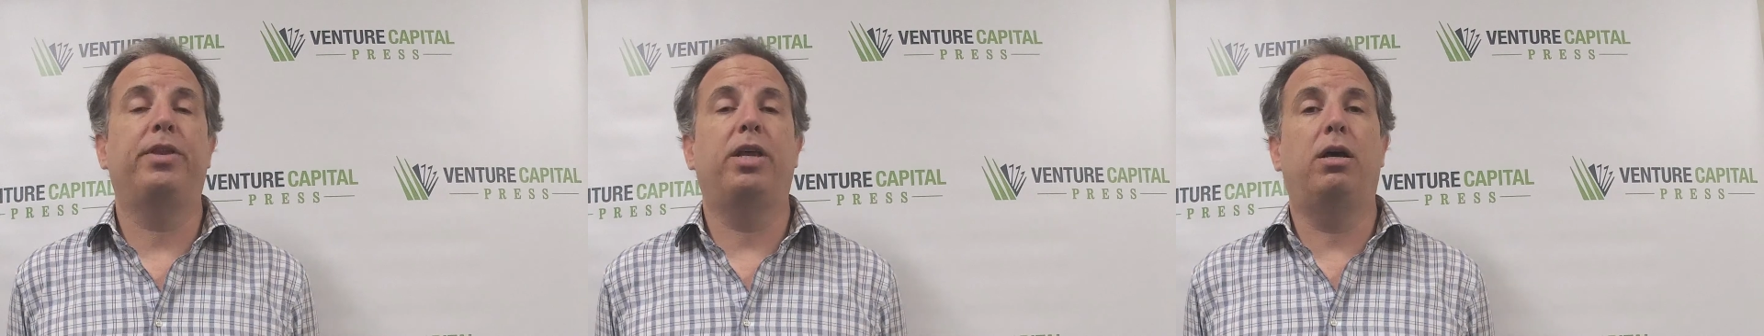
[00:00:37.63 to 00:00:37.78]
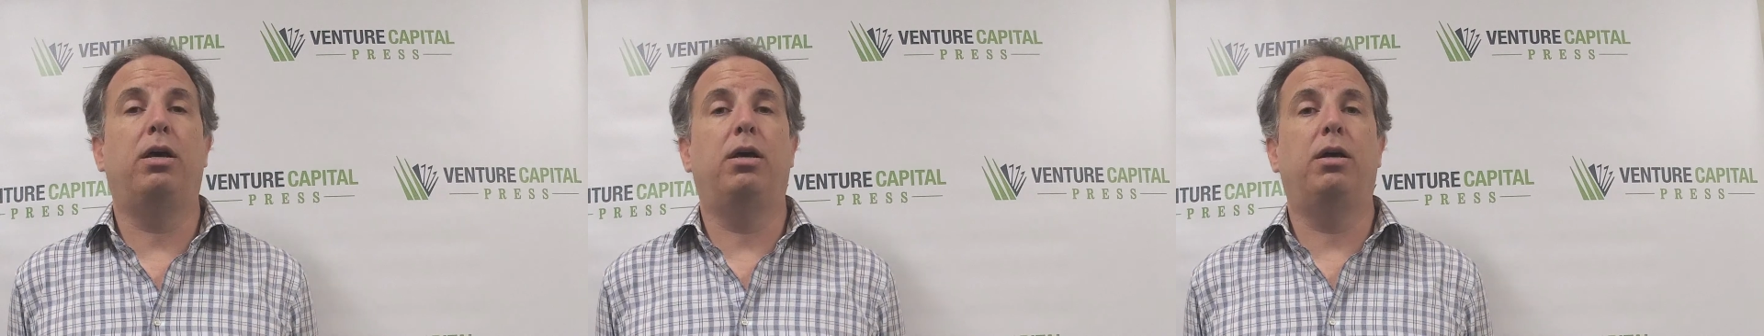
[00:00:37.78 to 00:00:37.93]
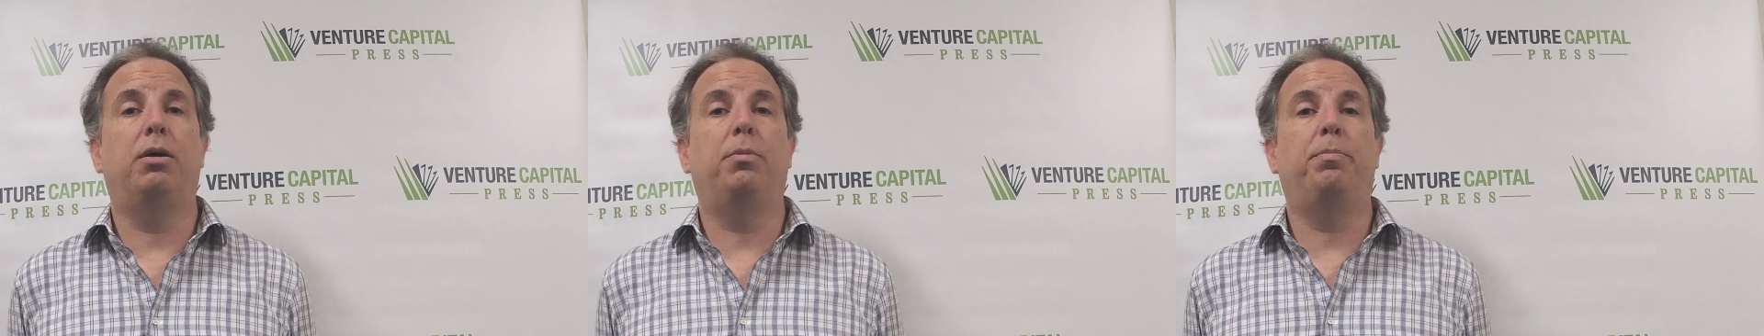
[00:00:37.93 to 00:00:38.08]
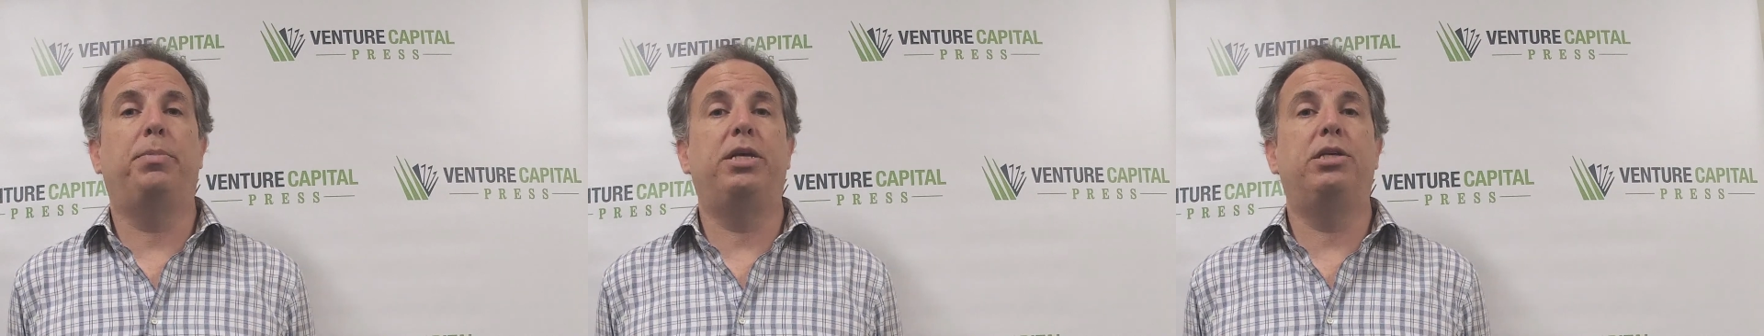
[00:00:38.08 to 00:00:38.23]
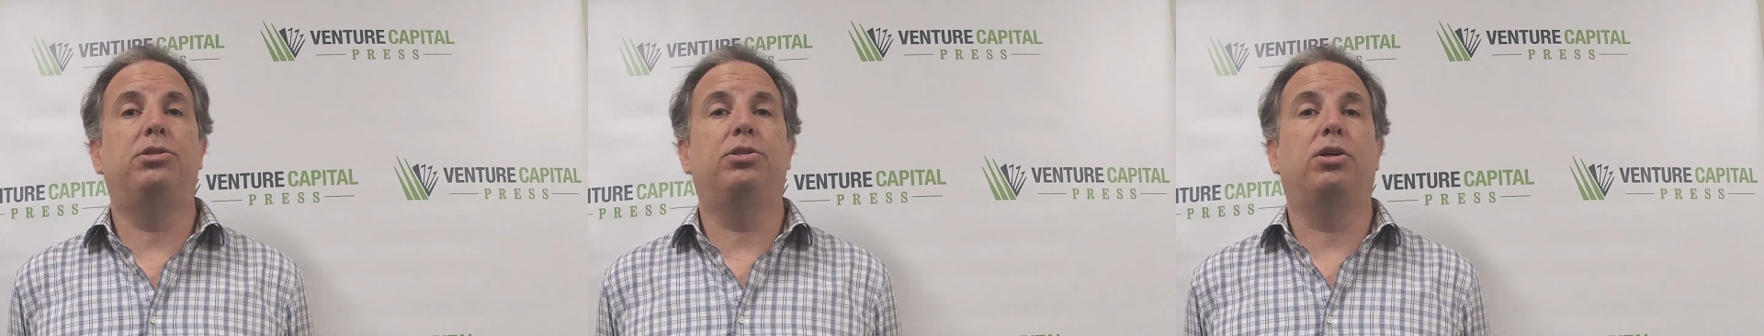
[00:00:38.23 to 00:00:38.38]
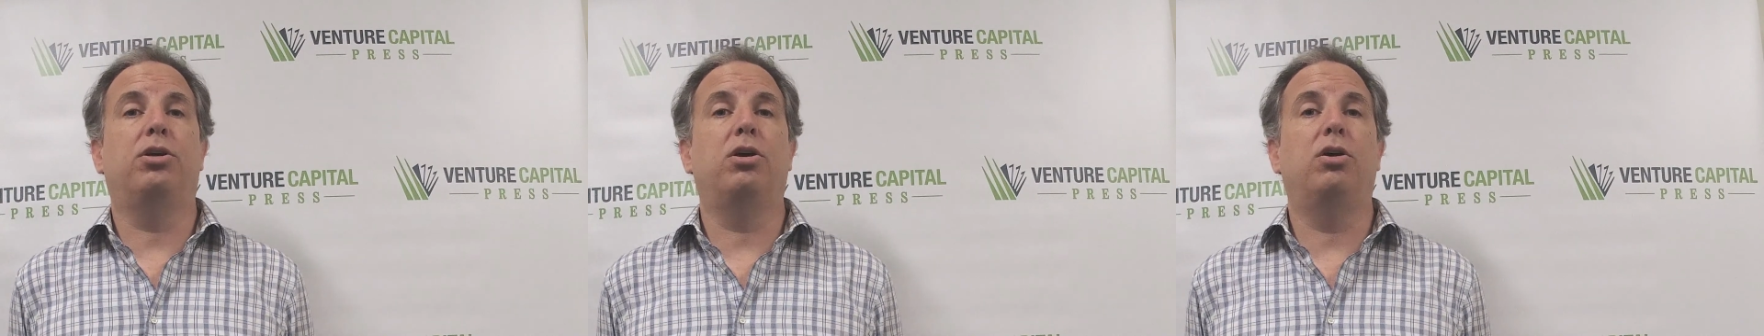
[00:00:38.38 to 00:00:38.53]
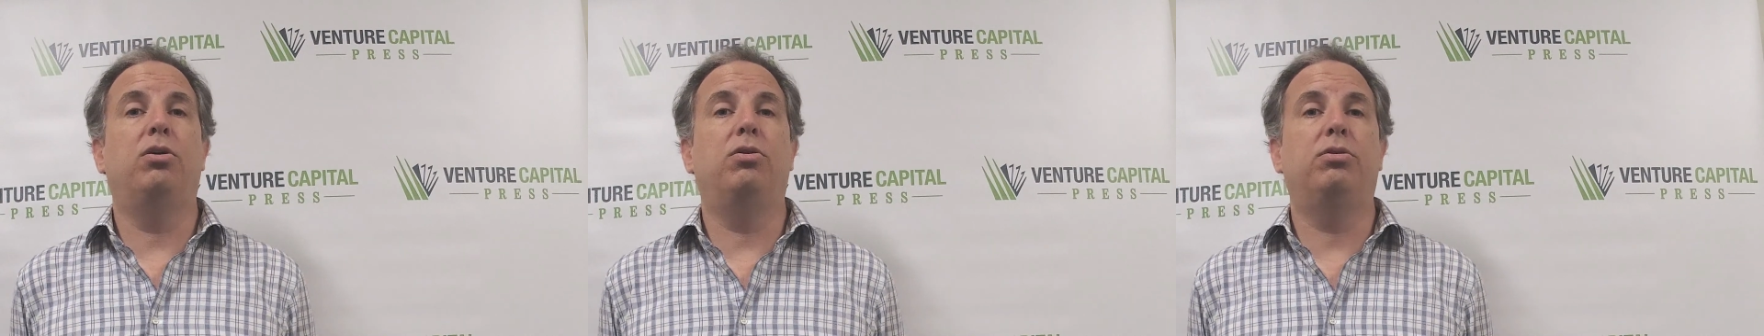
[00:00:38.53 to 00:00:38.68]
a piece of
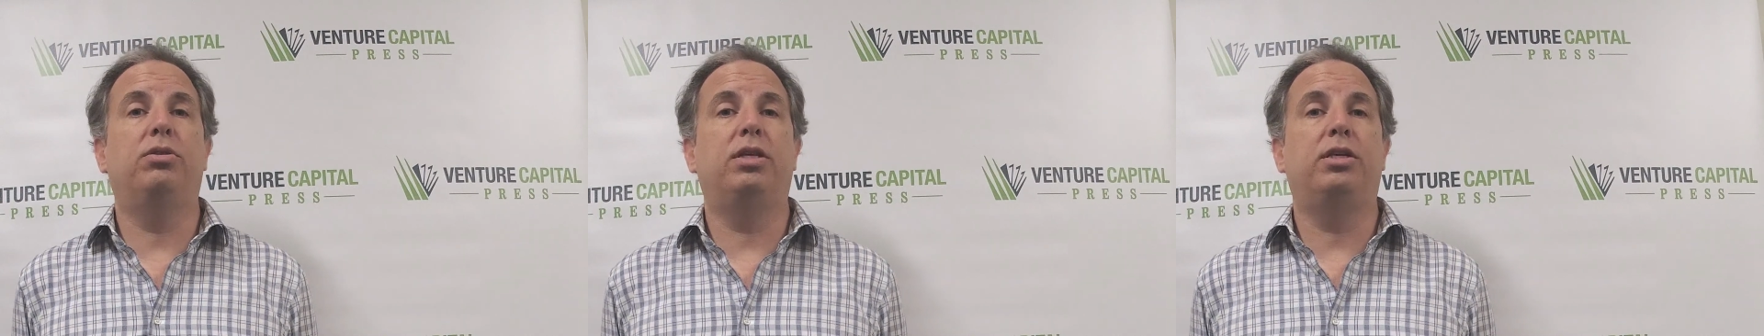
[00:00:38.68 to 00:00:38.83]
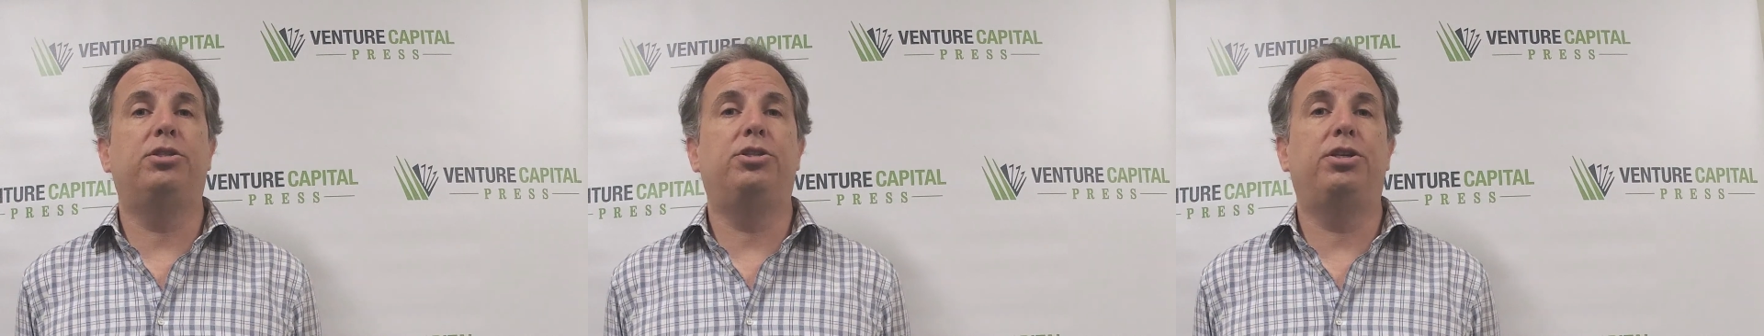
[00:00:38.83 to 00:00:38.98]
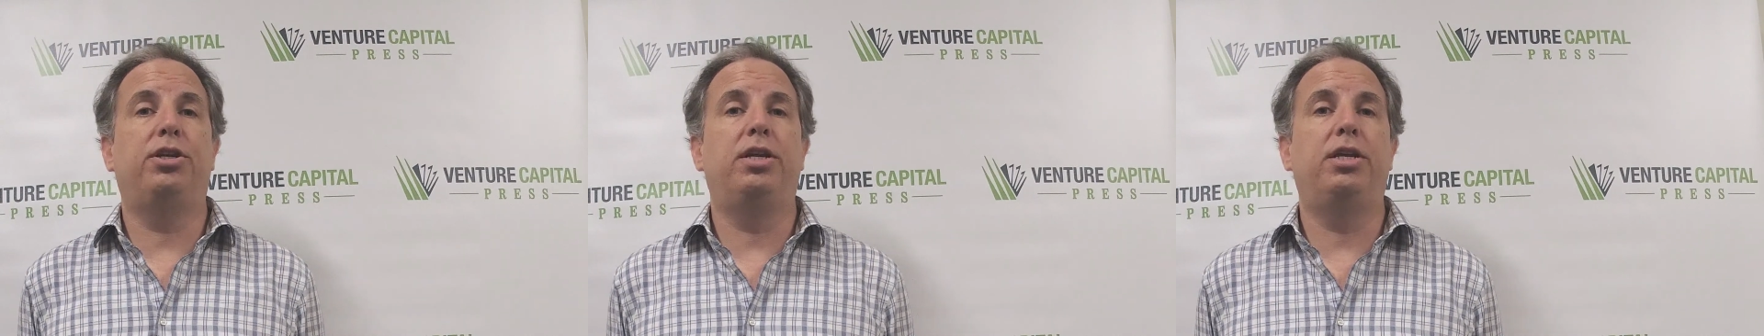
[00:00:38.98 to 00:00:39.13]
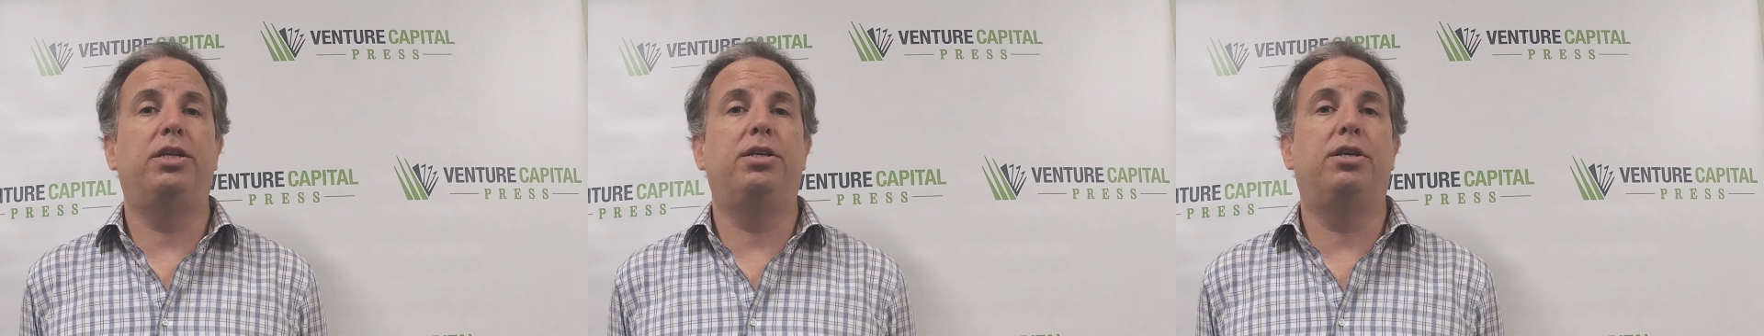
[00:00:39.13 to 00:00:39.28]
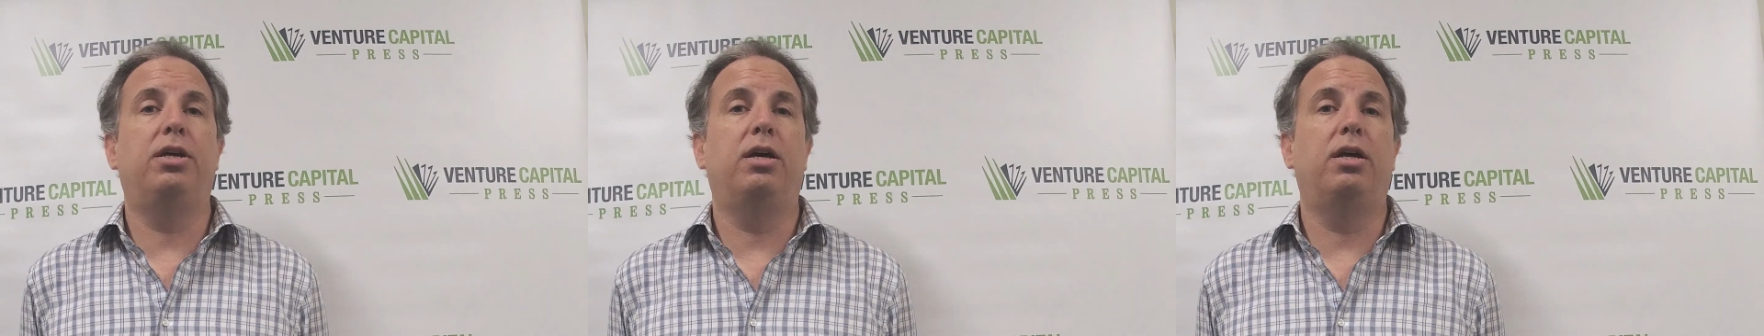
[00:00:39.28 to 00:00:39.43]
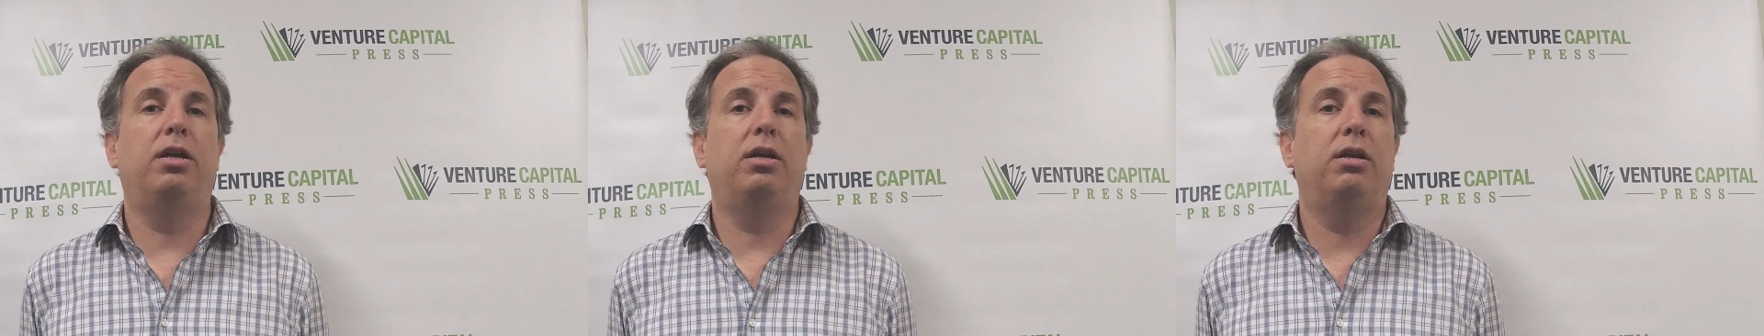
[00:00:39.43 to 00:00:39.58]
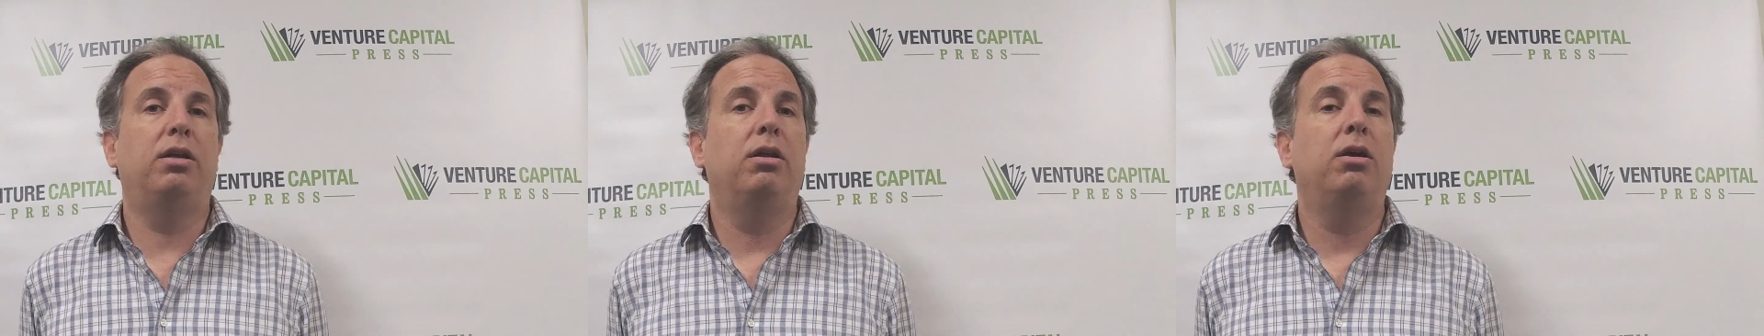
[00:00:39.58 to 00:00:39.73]
code that you need
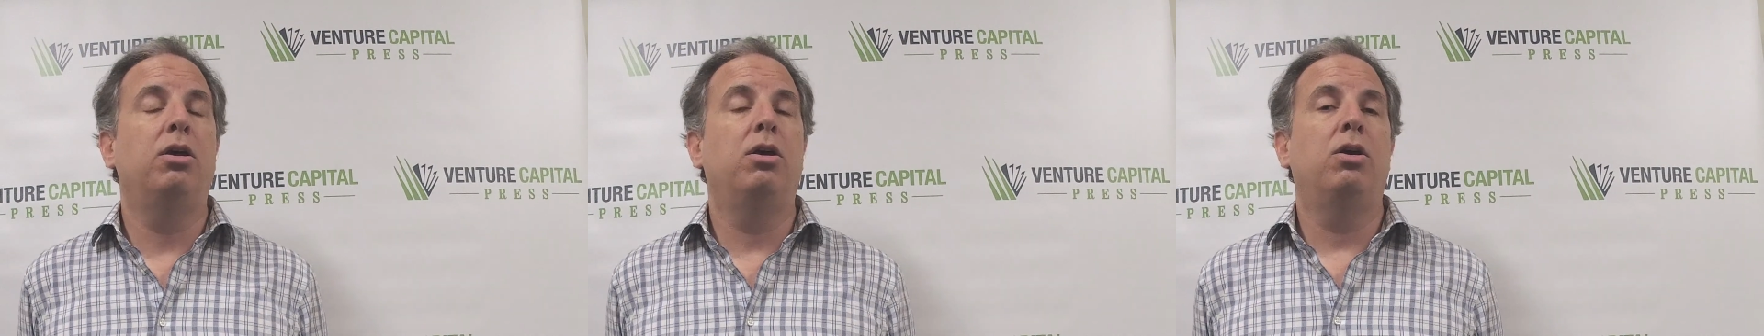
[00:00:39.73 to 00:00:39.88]
done,